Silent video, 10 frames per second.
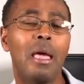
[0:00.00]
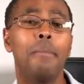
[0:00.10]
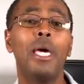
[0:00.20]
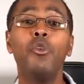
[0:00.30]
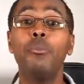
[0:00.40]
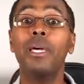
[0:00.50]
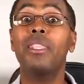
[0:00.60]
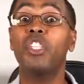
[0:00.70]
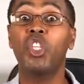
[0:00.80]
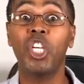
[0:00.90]
Men will
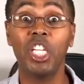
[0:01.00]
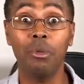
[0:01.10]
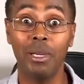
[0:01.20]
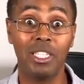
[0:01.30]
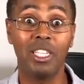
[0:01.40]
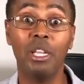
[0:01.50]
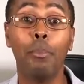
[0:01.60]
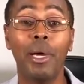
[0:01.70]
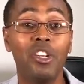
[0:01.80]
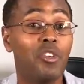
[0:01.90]
make the judgment
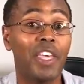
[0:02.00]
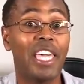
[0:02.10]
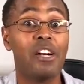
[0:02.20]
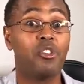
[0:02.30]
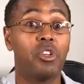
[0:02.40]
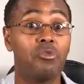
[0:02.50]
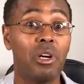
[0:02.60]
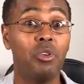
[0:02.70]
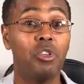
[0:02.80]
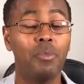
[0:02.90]
depending on the girls
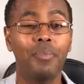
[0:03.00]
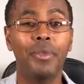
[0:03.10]
around you.